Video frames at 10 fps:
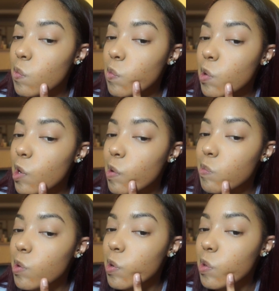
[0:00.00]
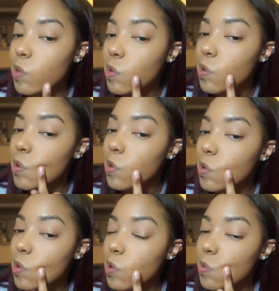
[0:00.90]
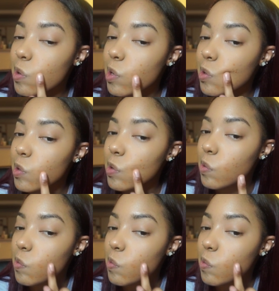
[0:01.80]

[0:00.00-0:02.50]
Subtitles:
where I put the color corrector.